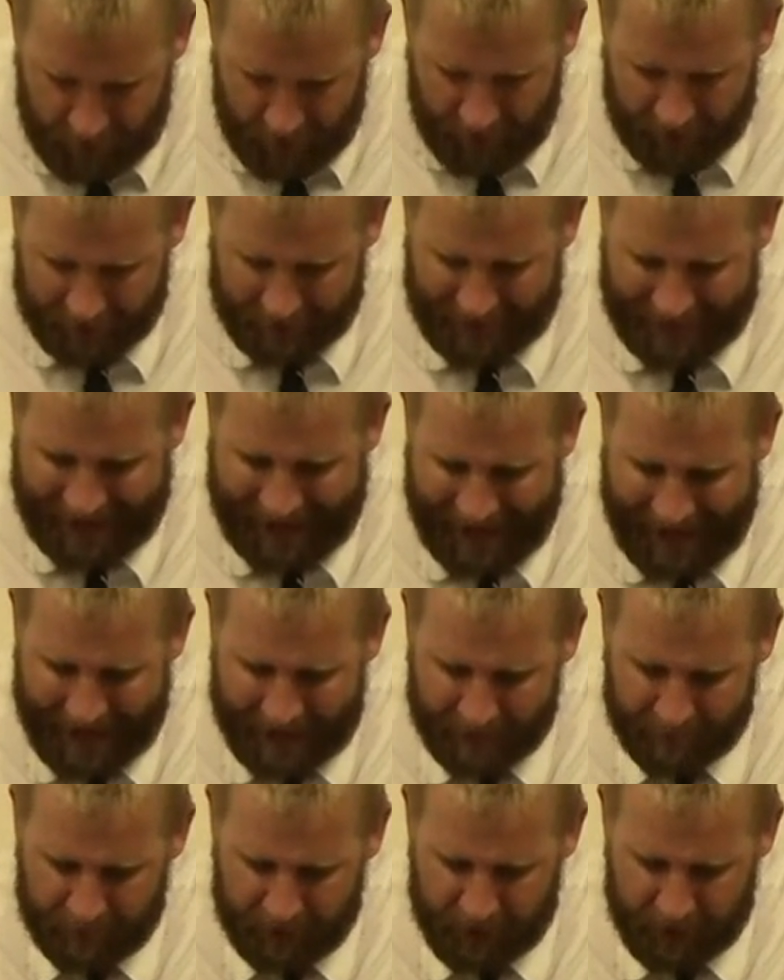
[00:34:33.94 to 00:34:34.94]
and they
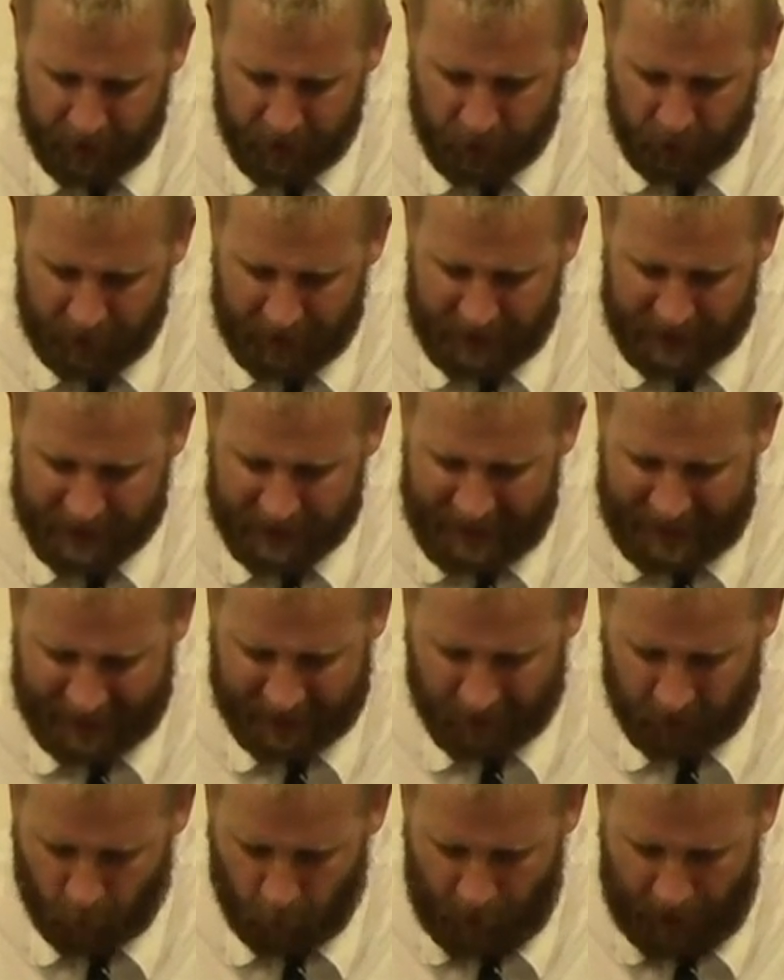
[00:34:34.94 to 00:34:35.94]
had but newly
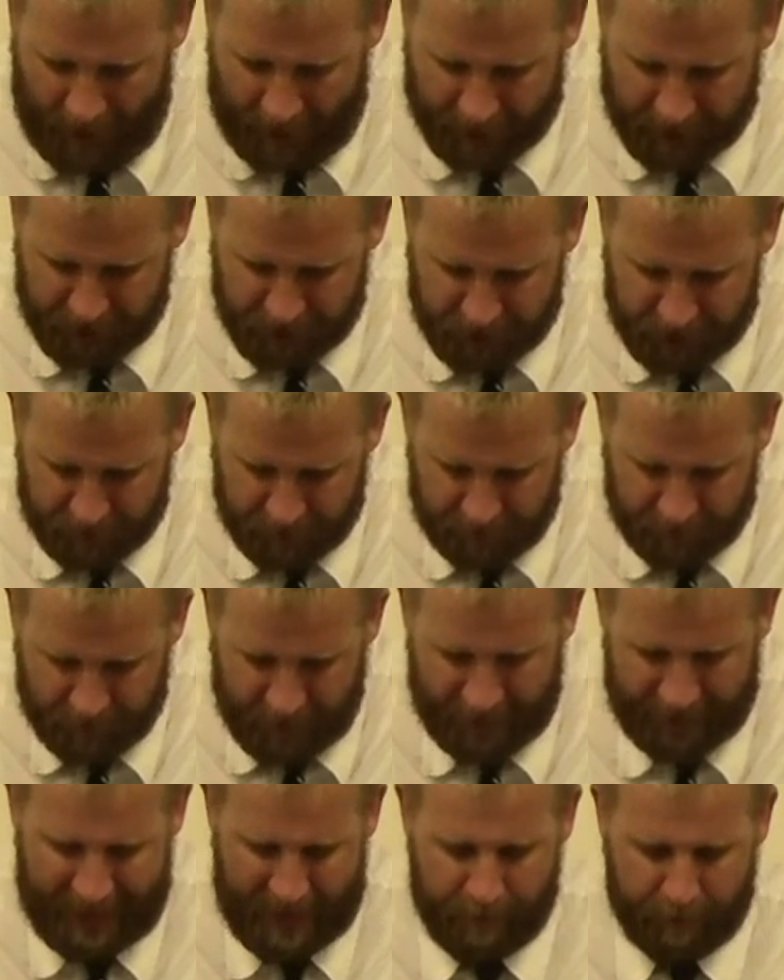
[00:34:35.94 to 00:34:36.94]
set the watch,
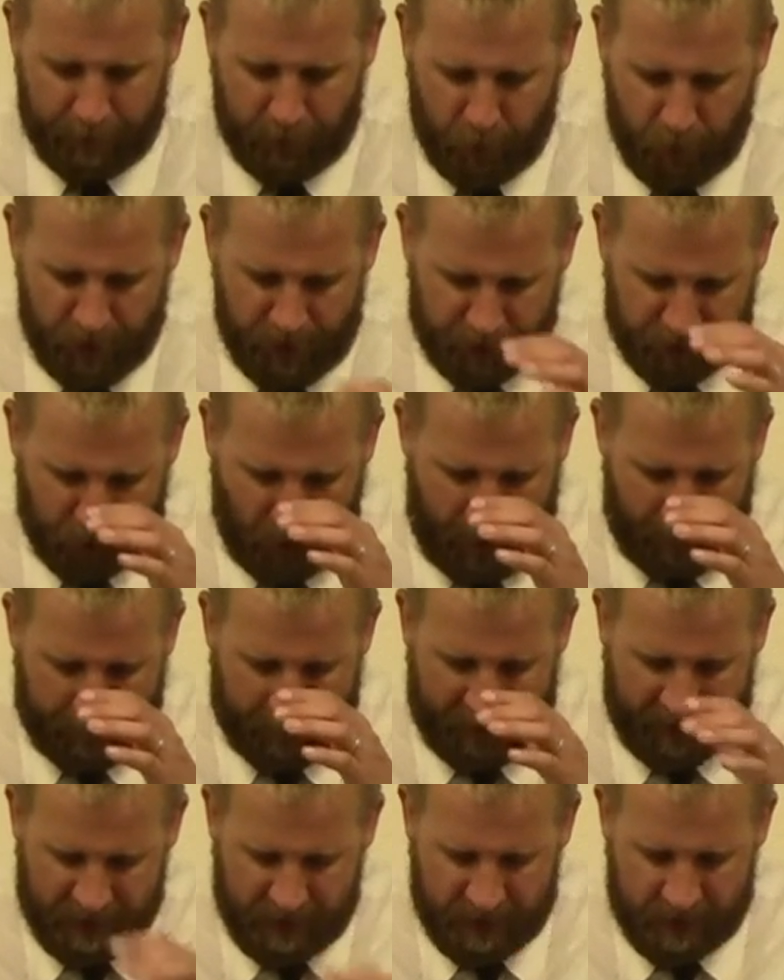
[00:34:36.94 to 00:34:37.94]
and they blew the
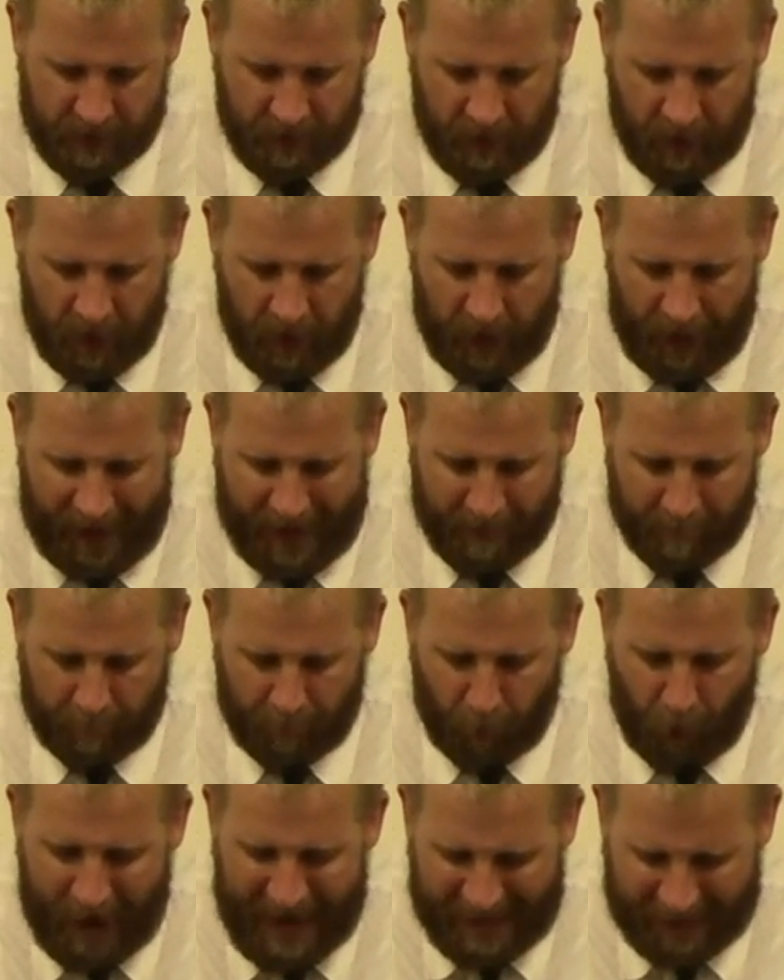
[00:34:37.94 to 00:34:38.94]
trumpets and
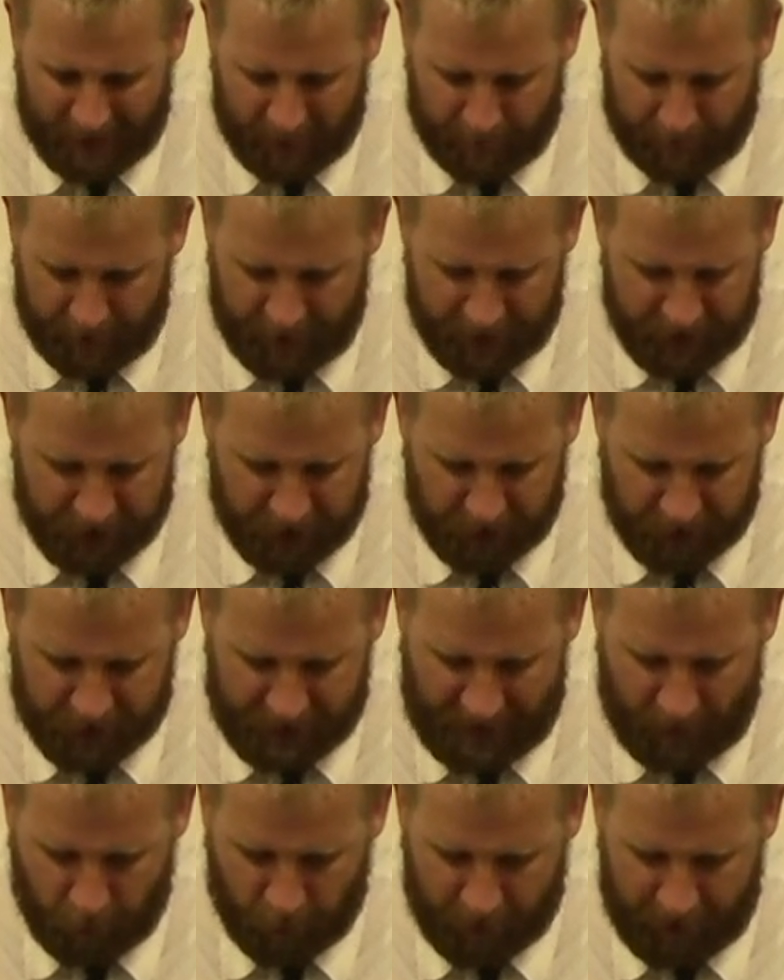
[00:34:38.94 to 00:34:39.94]
brake the pitchers
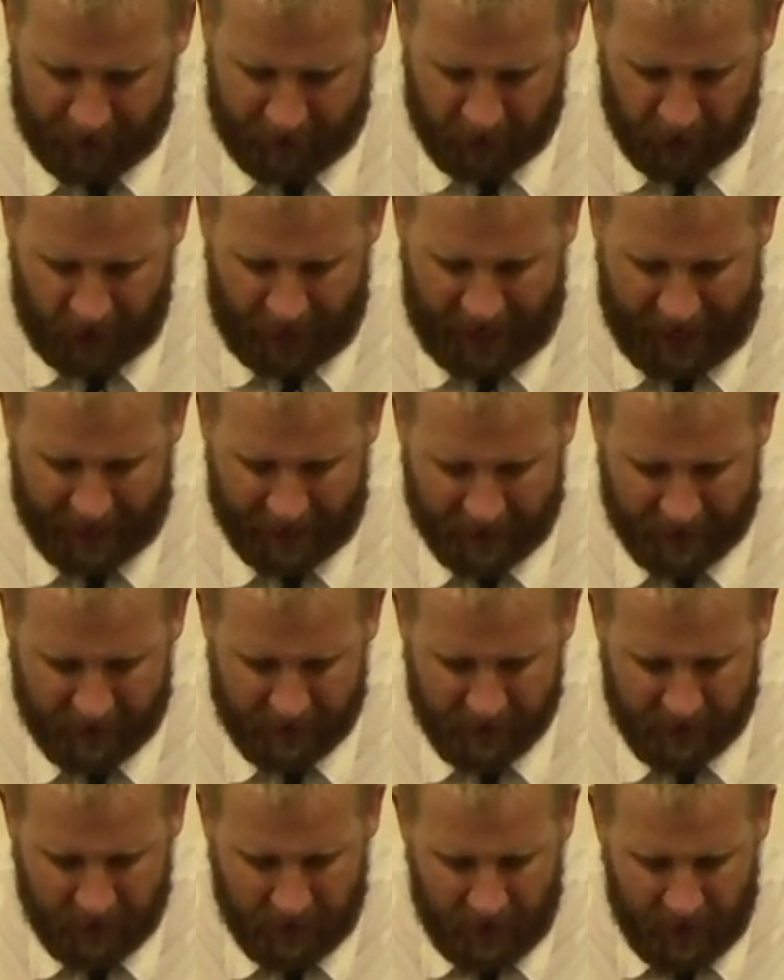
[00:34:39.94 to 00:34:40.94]
that were in their
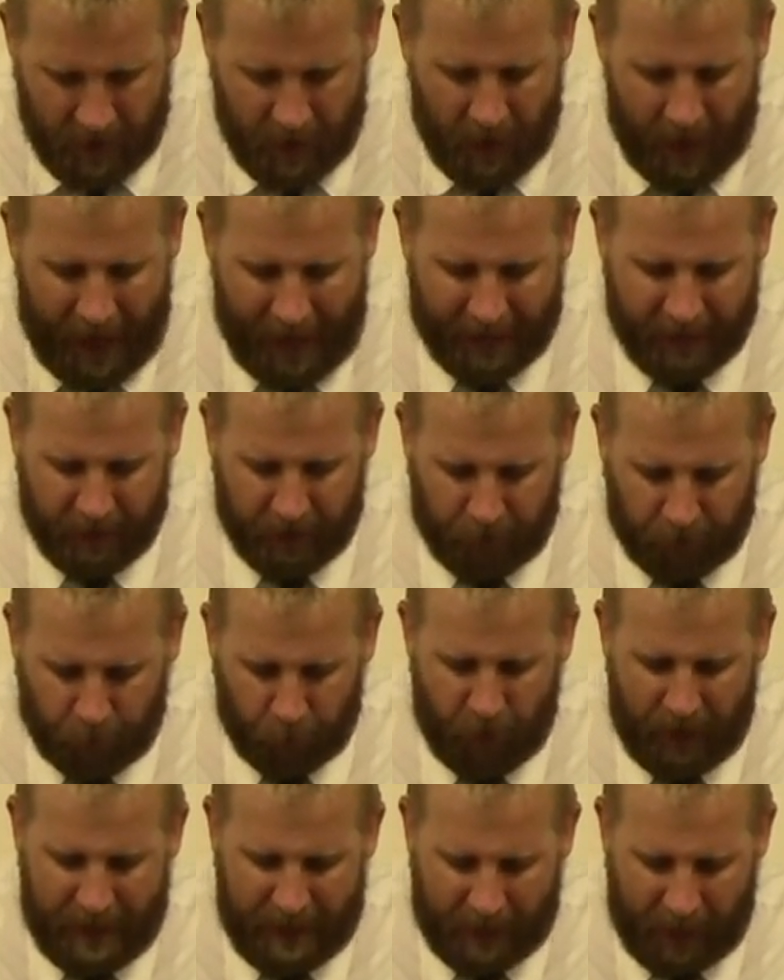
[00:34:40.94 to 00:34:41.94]
hands, and the
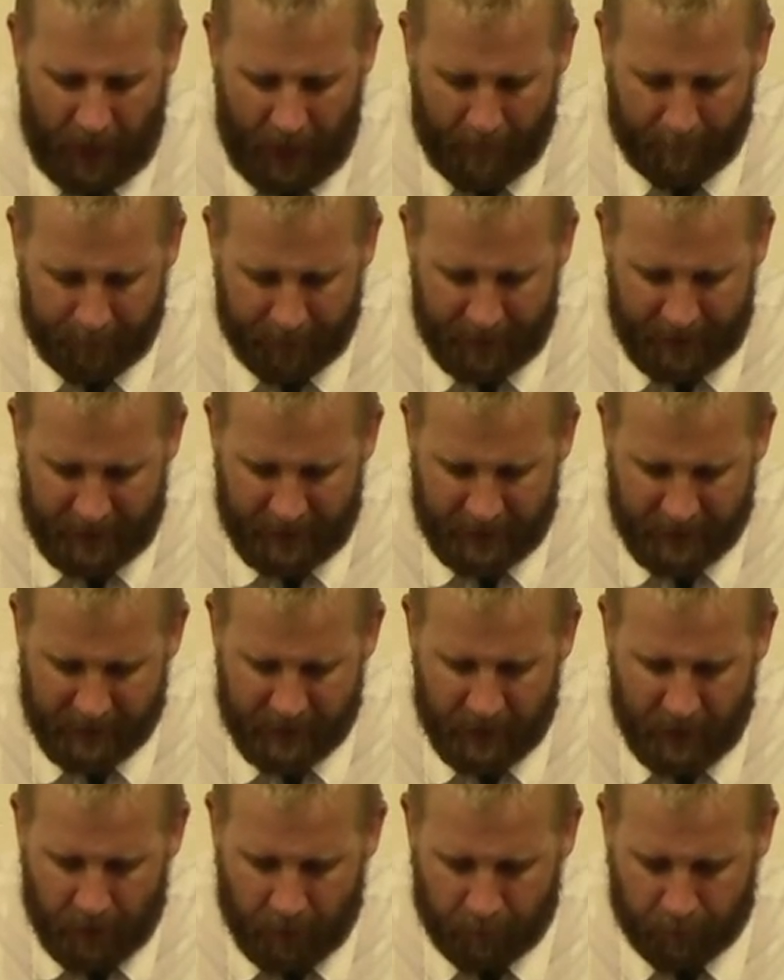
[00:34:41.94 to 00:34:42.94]
three
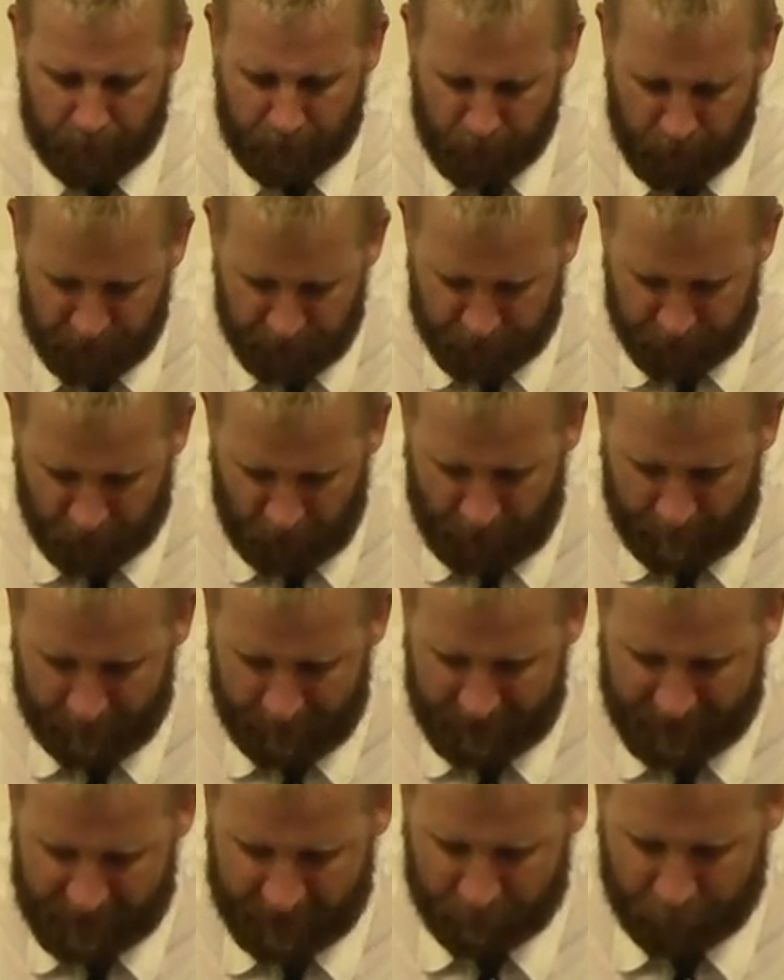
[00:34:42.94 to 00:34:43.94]
companies blew the
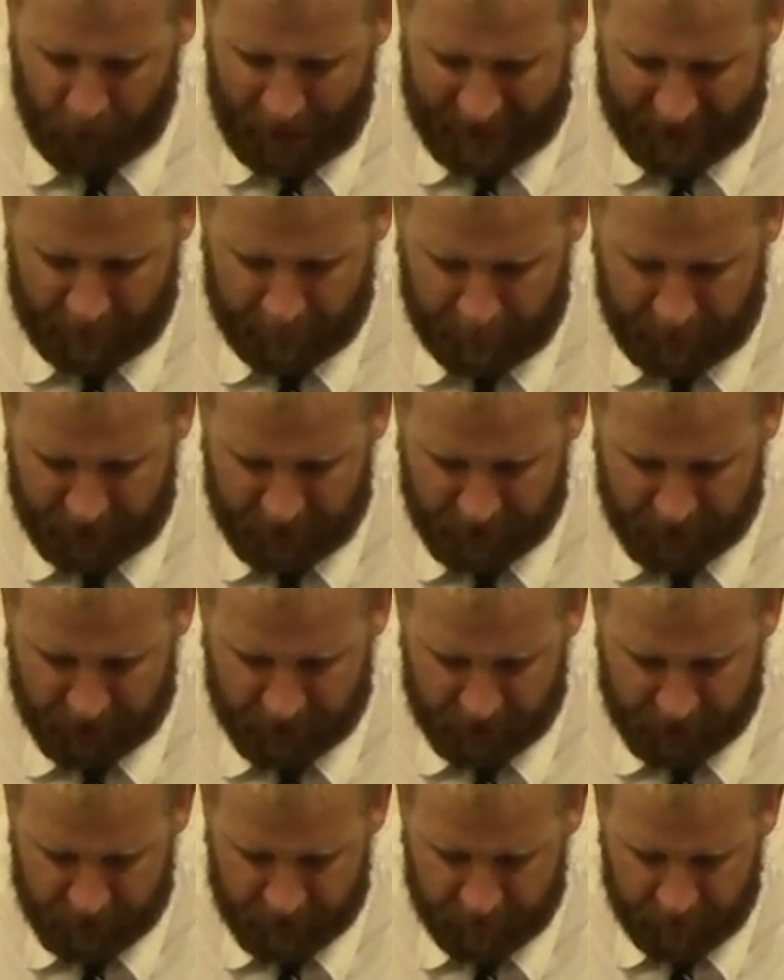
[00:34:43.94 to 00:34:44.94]
trumpets and brake the
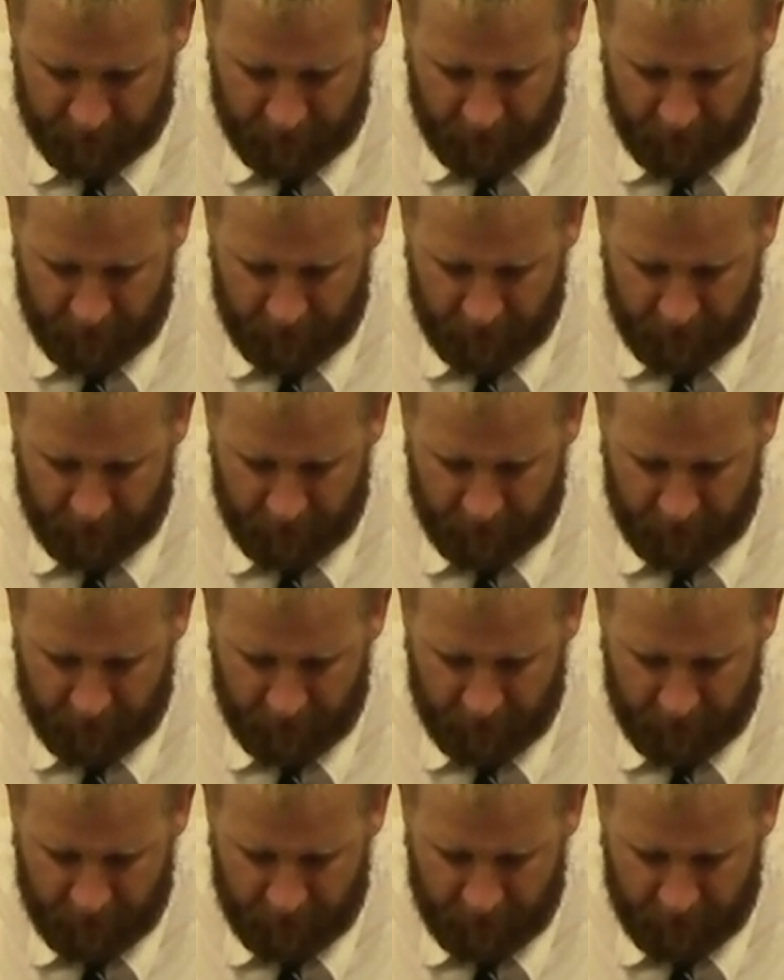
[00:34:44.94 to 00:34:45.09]
pitchers,